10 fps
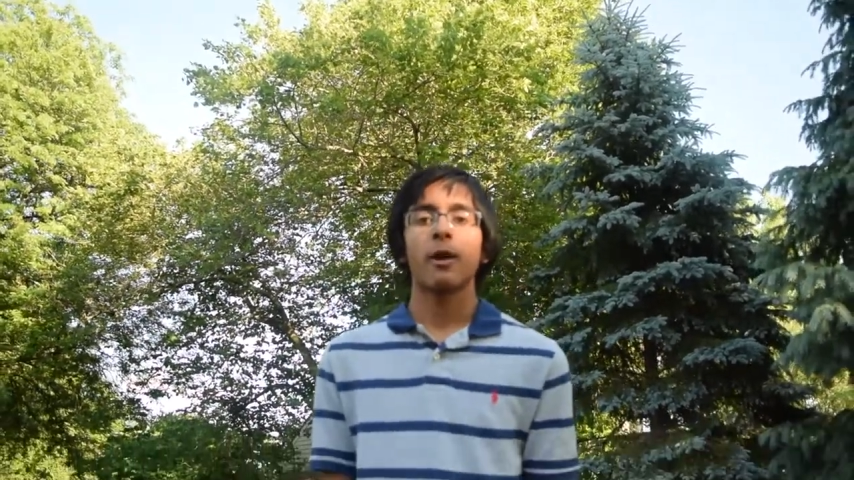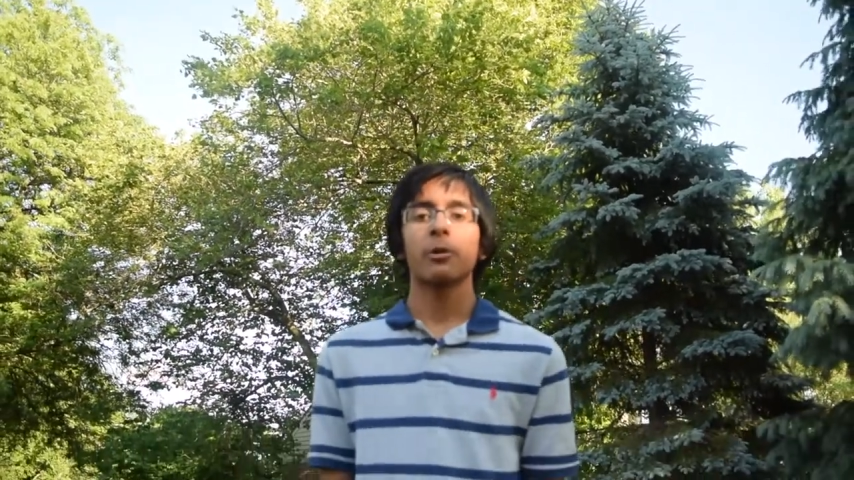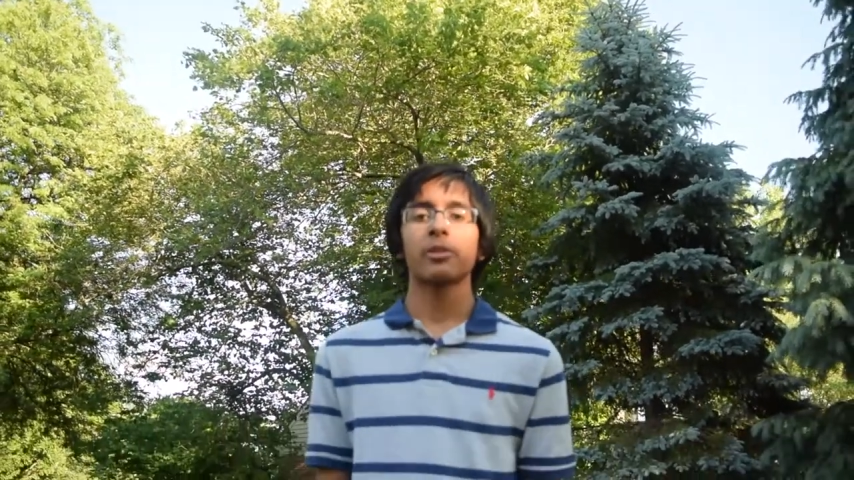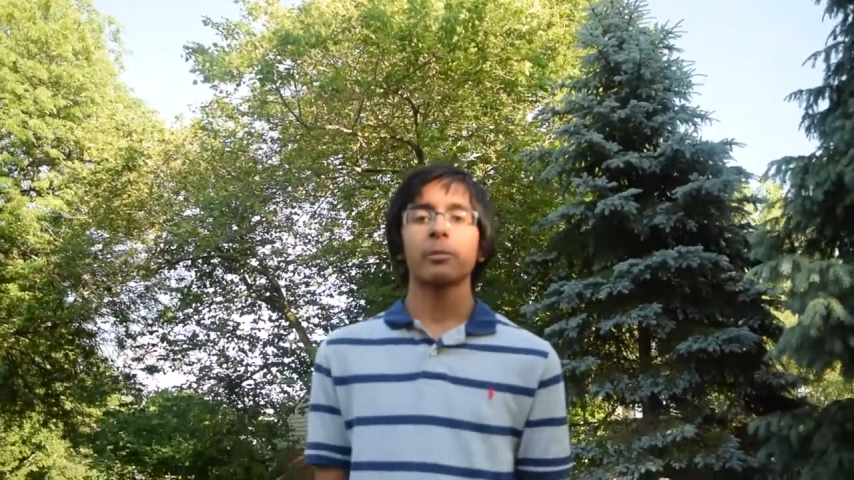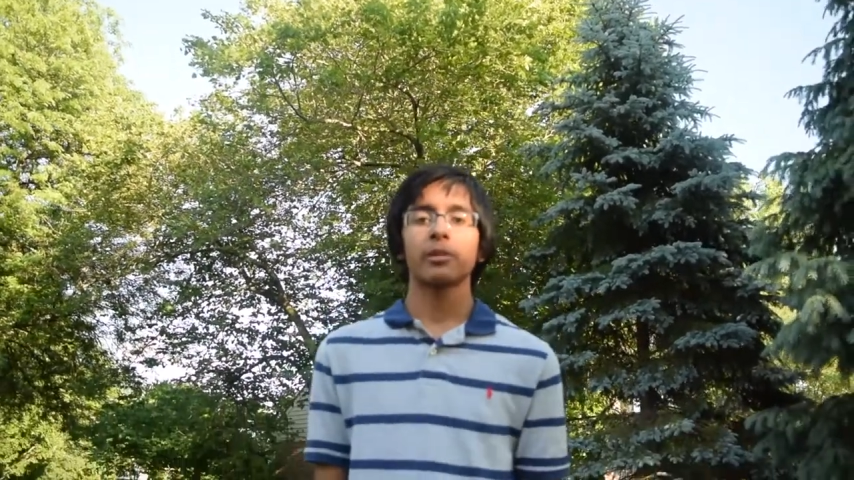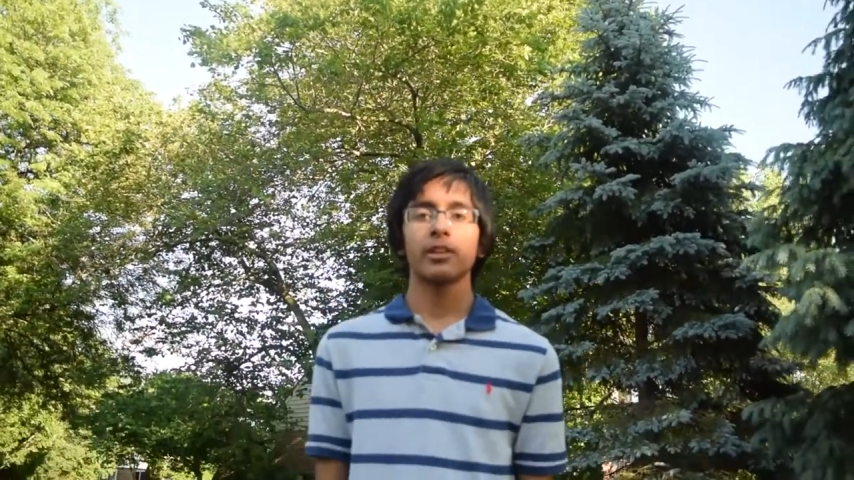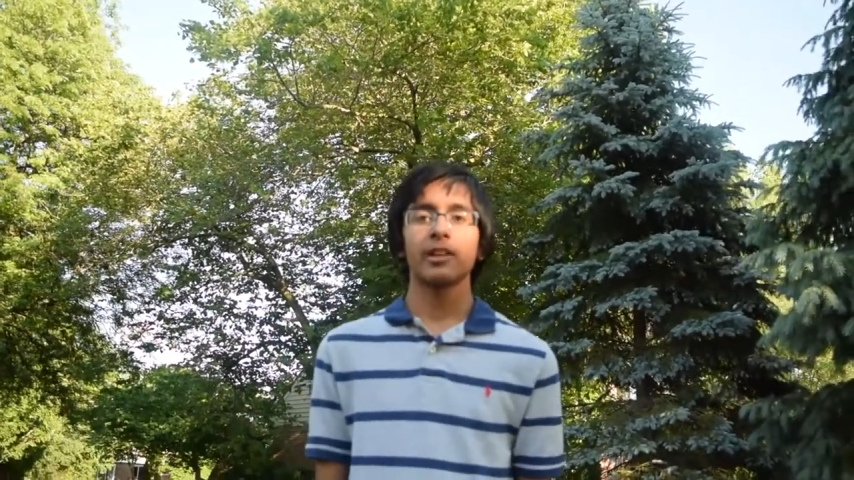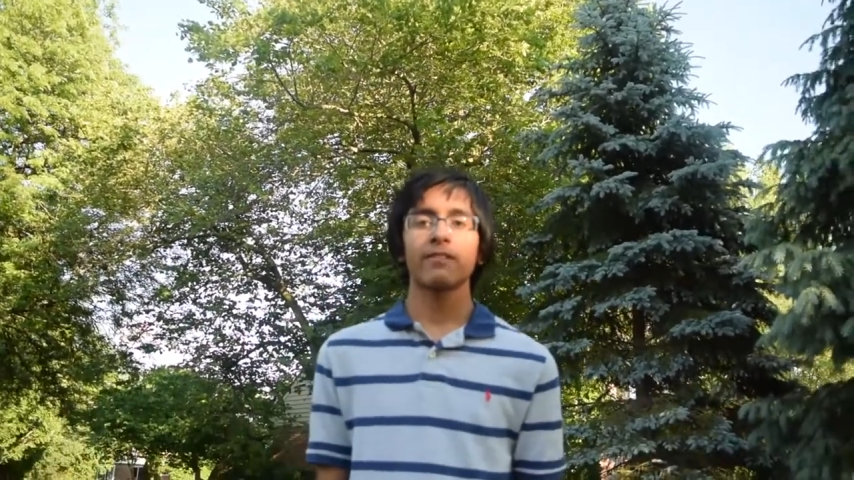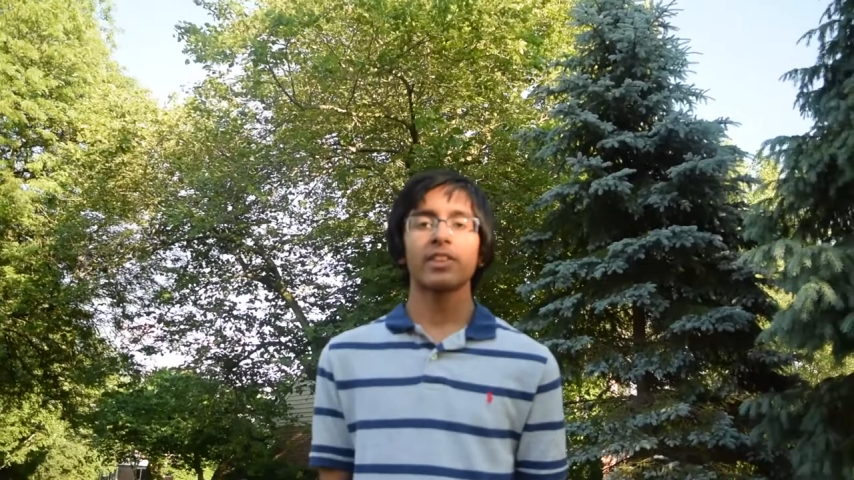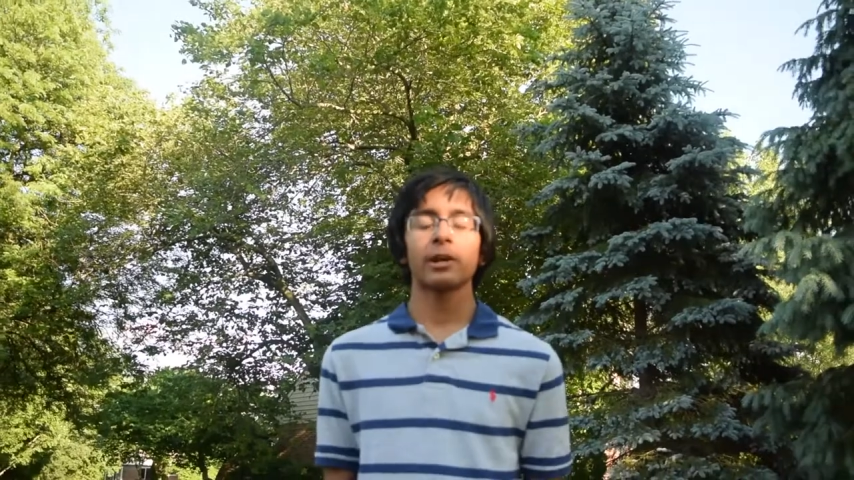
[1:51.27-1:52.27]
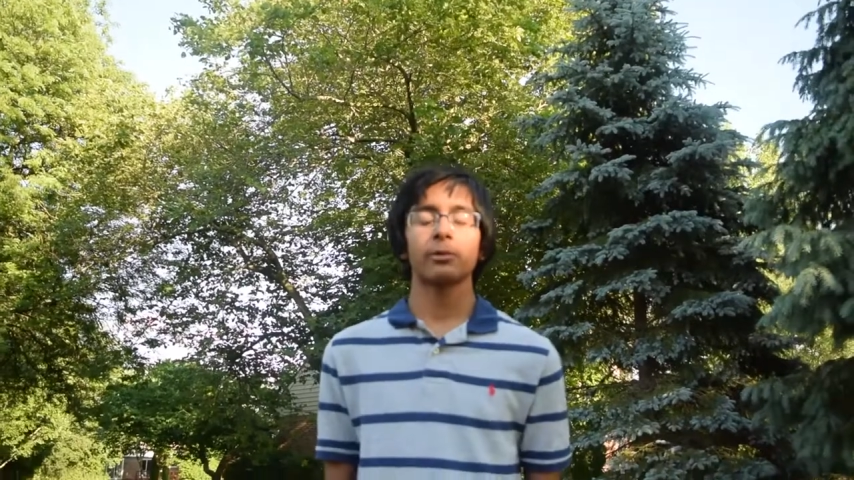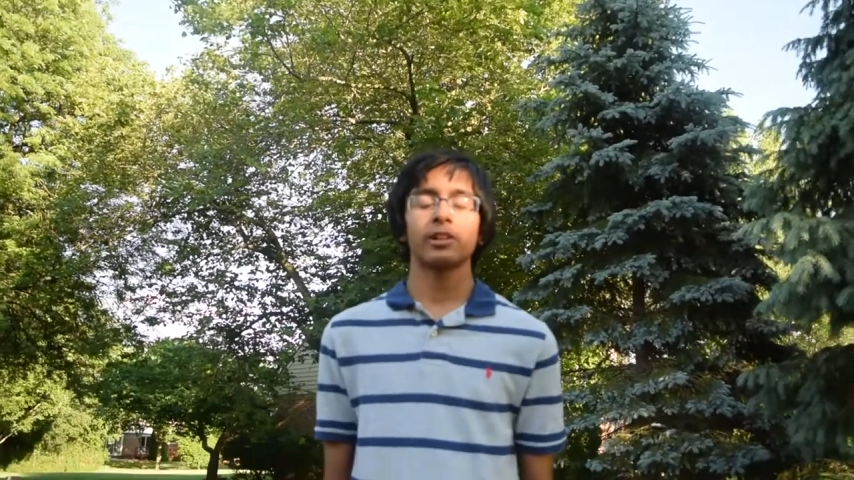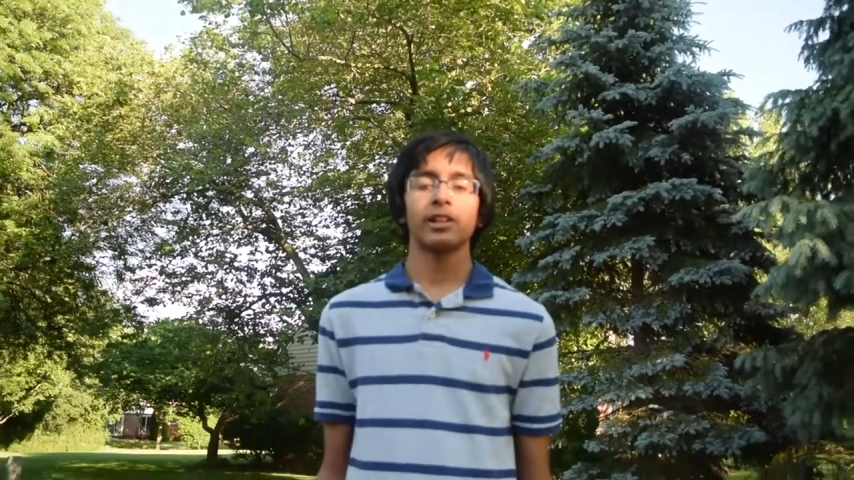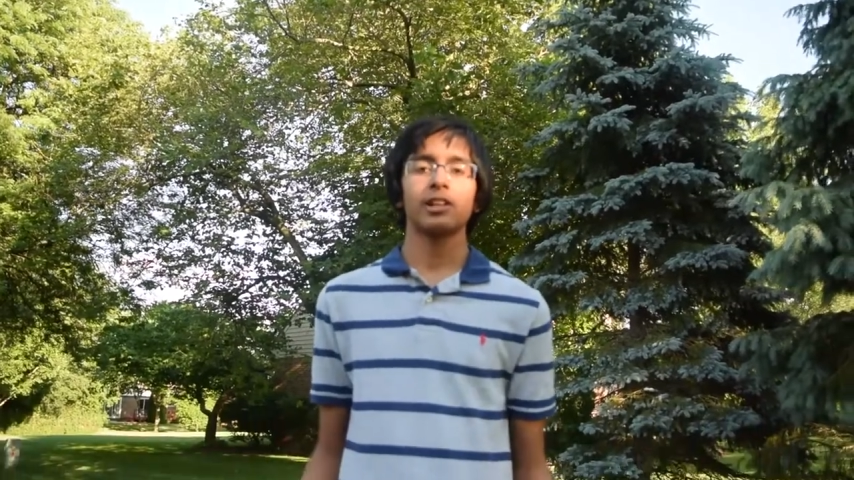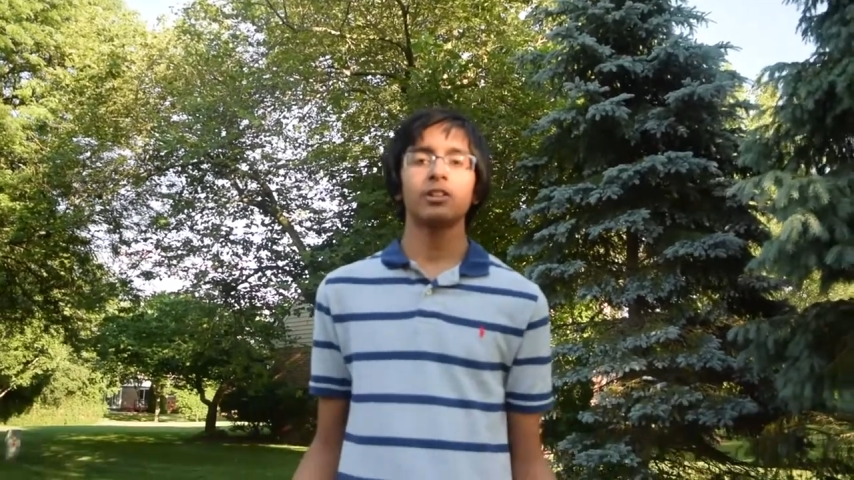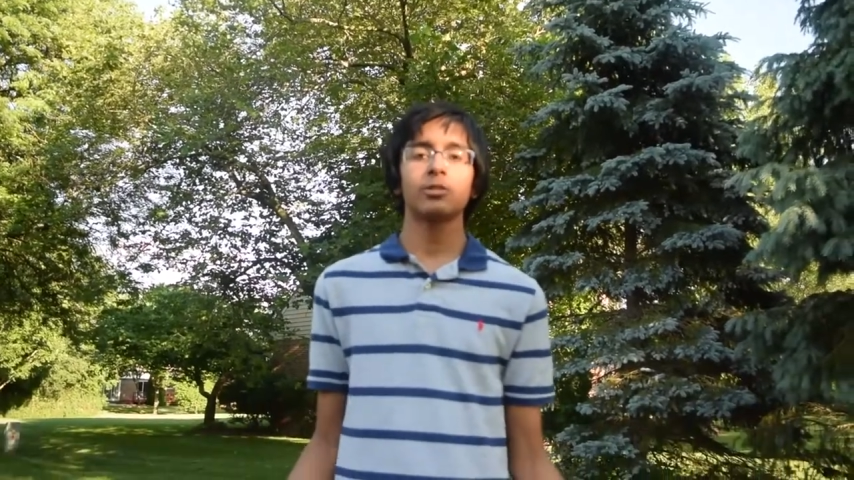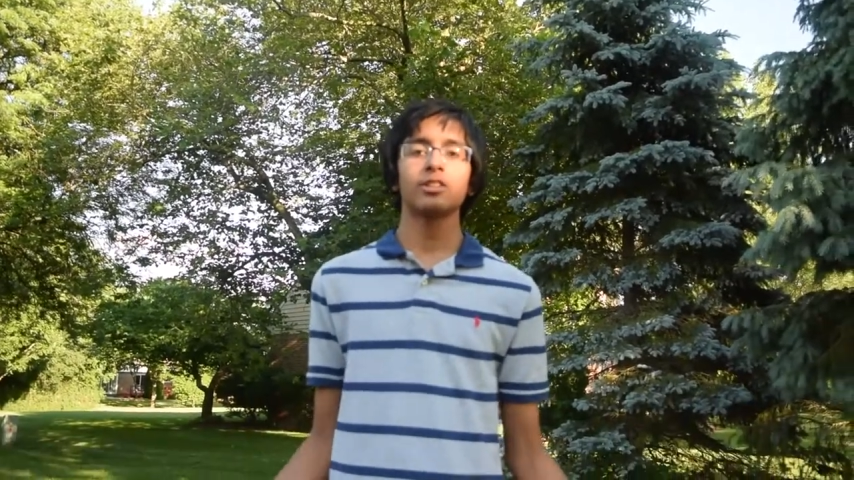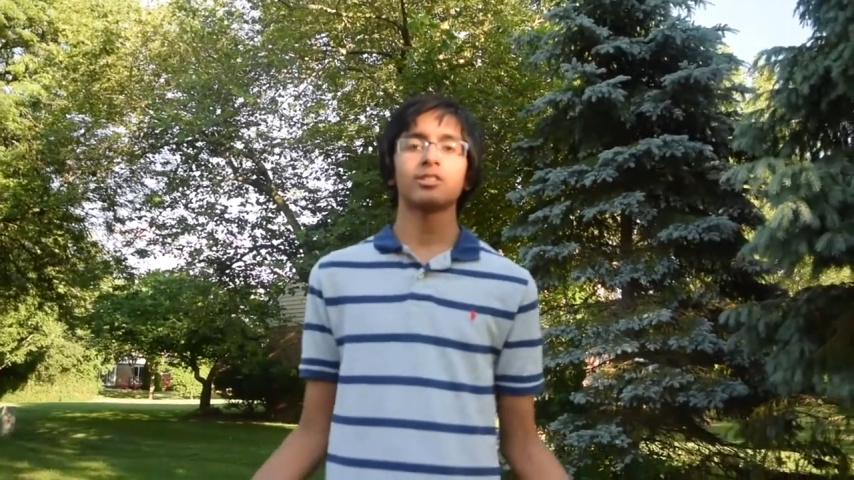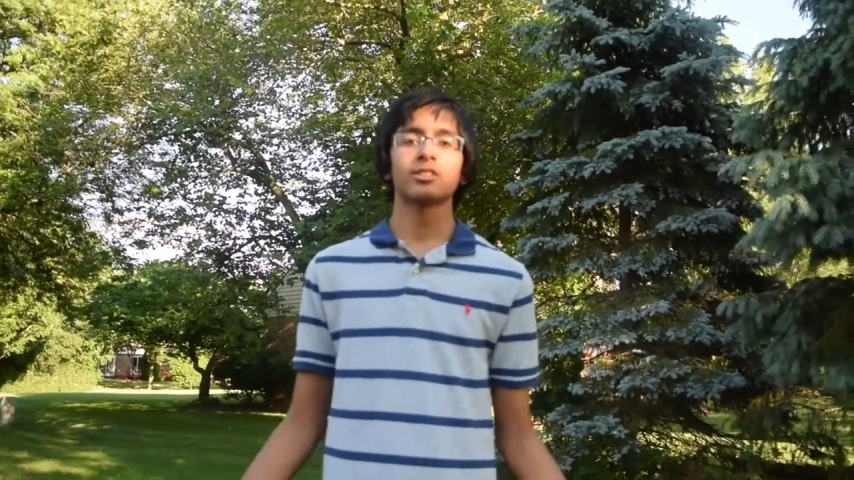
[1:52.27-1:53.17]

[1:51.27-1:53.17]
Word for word: with the belief that it would increase